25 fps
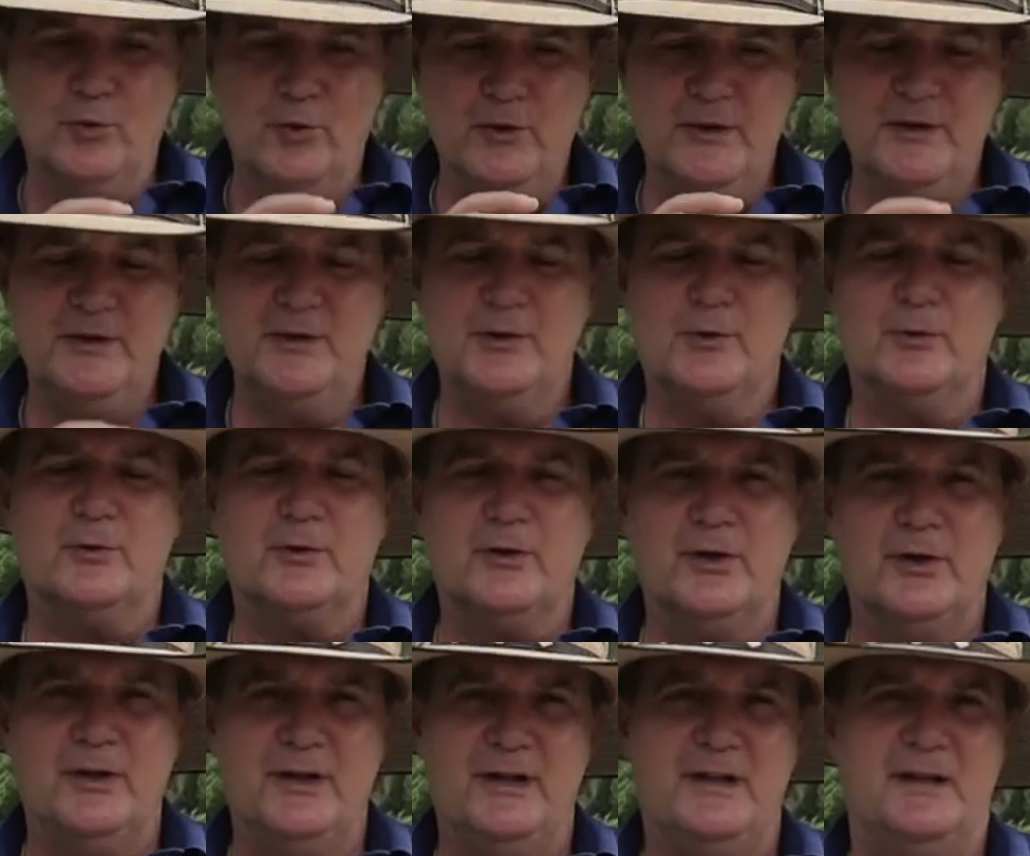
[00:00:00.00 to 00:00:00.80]
real
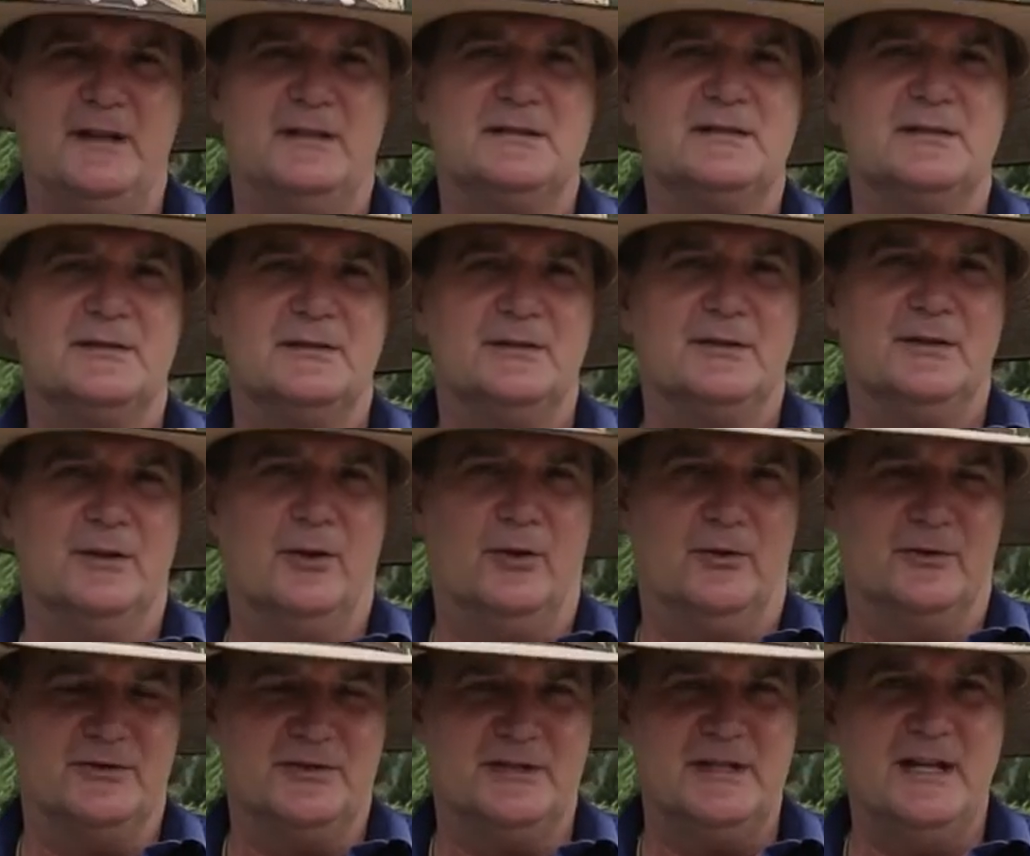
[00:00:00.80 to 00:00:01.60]
key to
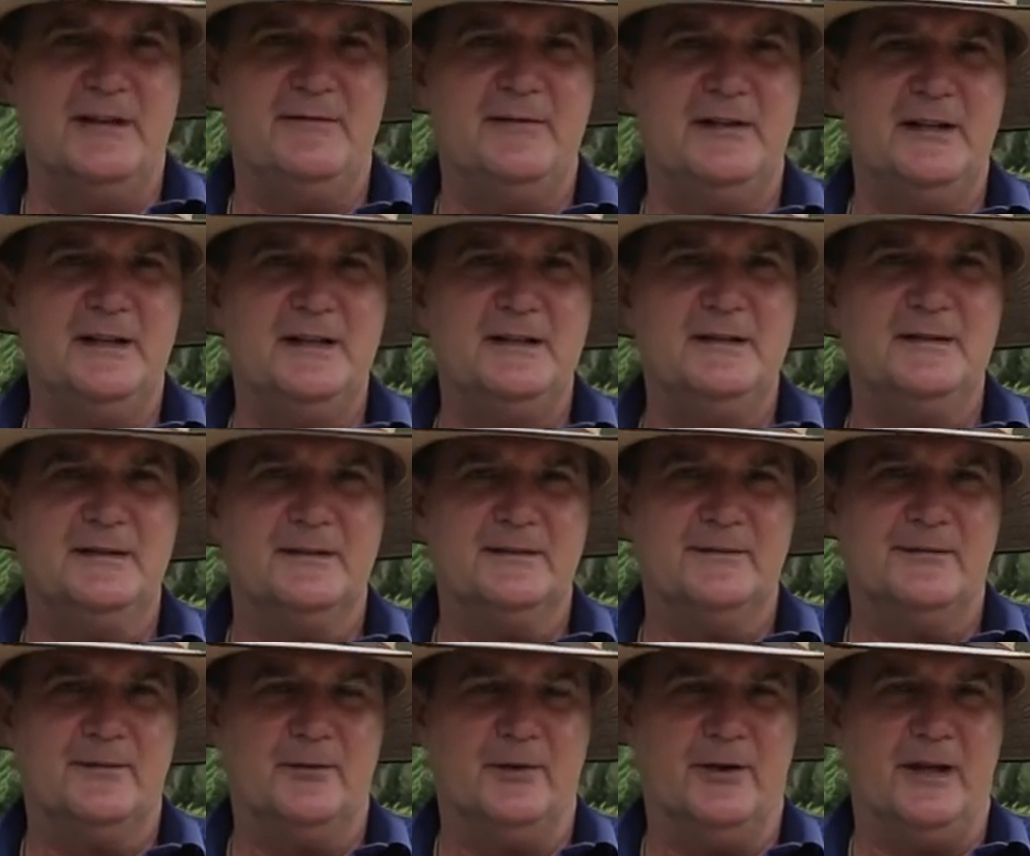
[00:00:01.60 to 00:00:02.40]
longevity
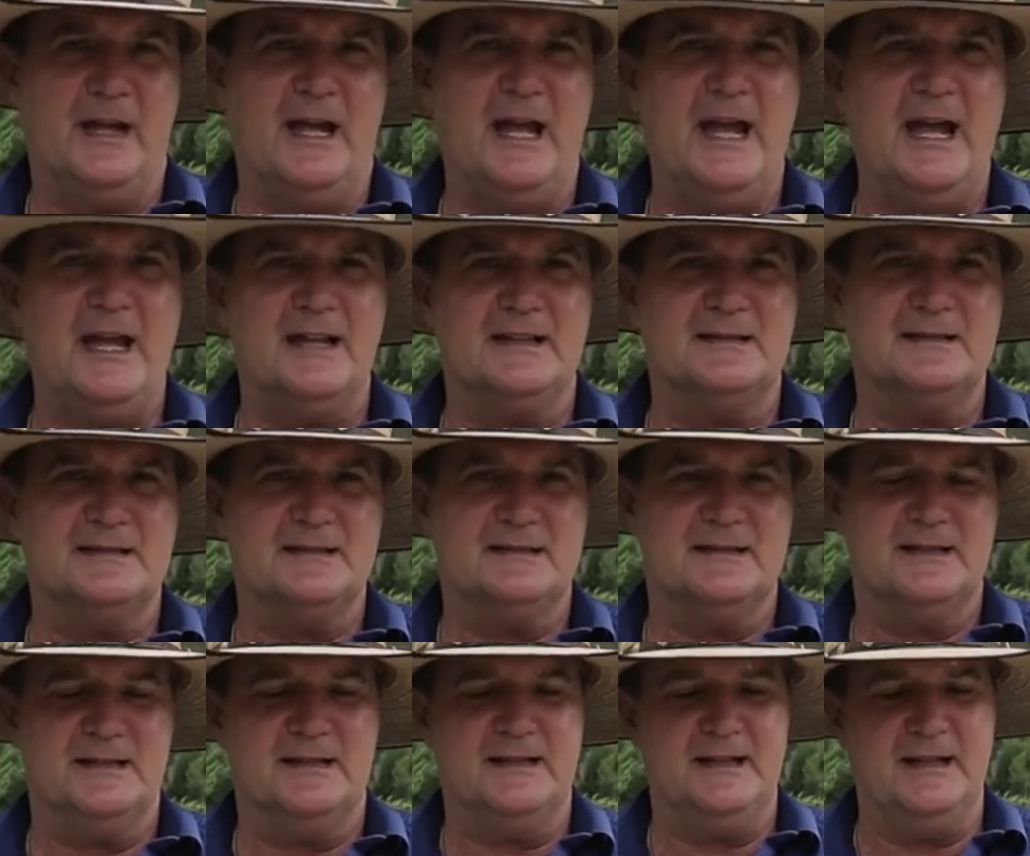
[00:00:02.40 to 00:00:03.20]
for your
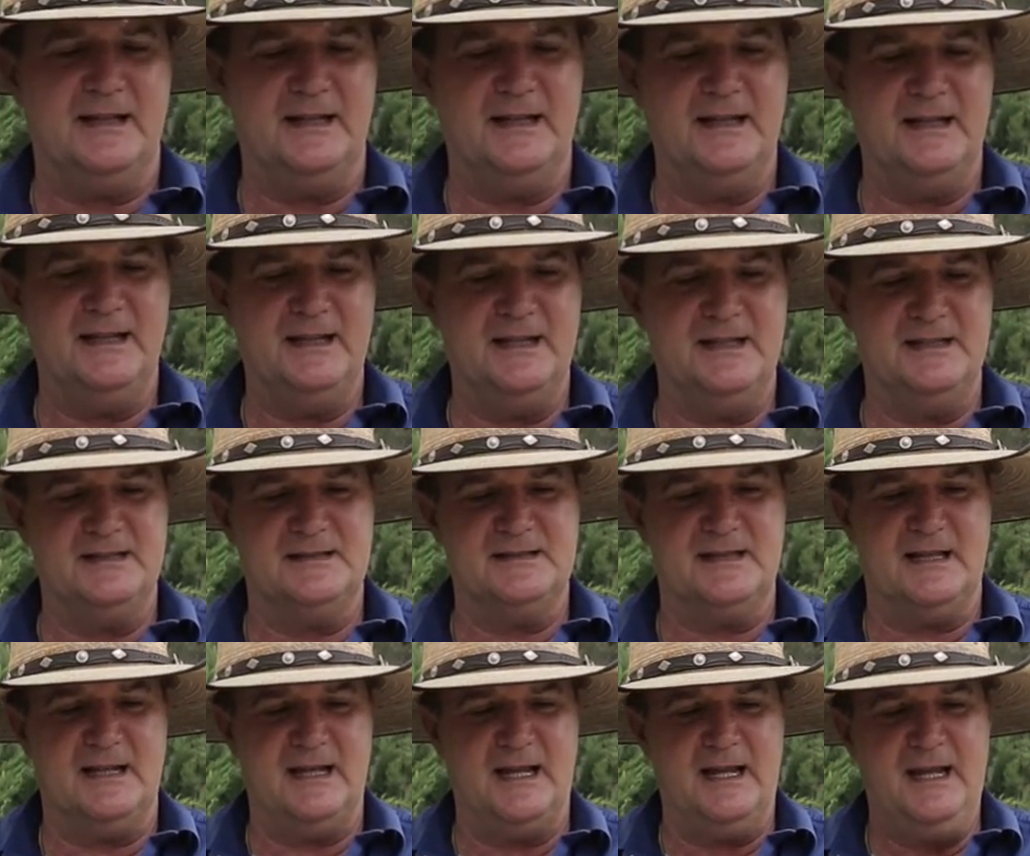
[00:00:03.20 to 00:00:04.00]
hats
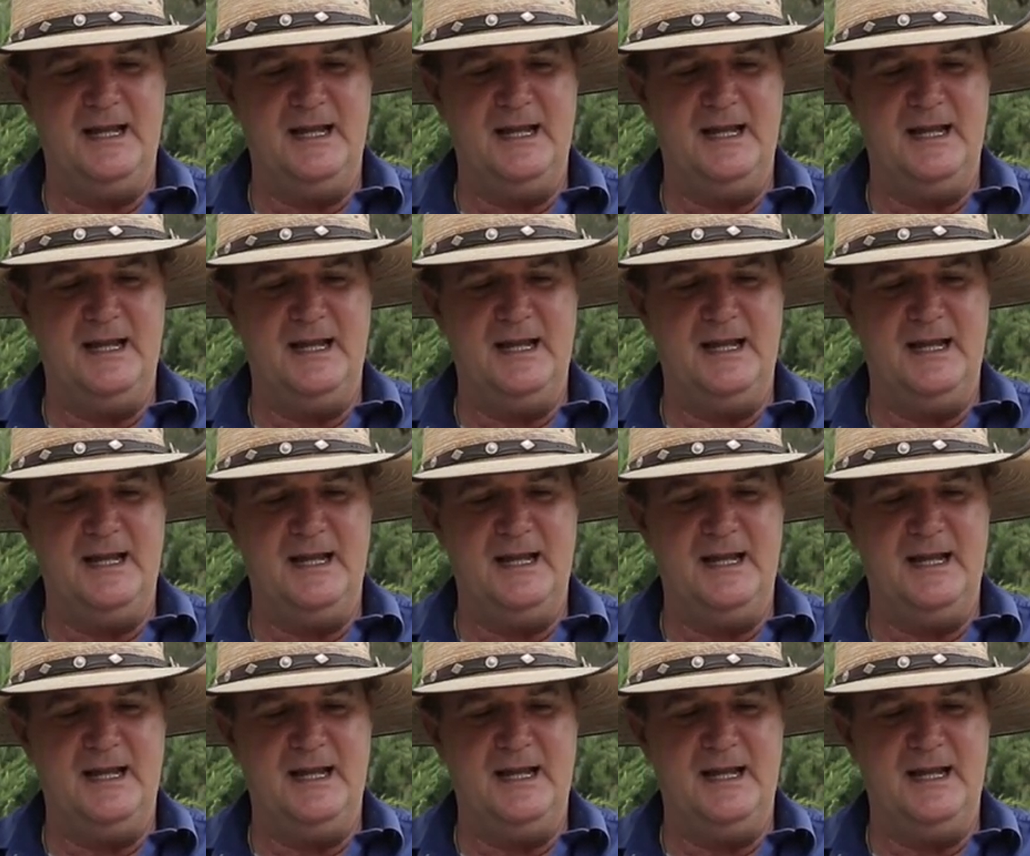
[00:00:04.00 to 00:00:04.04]
is,